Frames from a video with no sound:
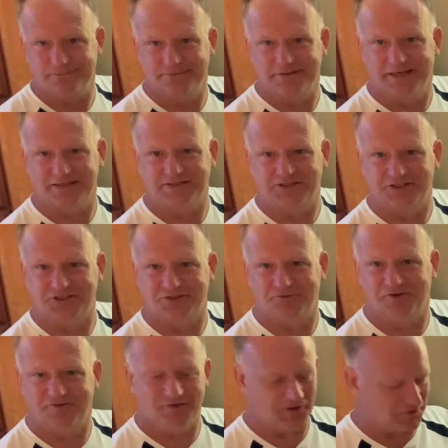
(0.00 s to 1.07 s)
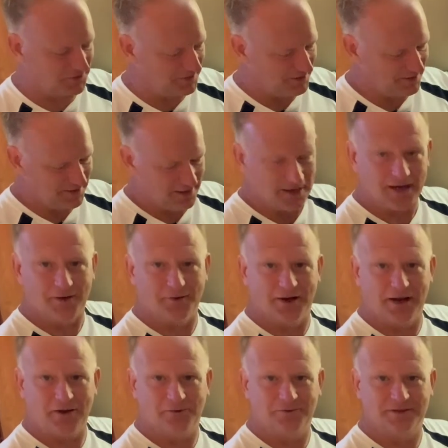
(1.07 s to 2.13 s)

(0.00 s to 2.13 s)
I guess it's just a review. Here we go.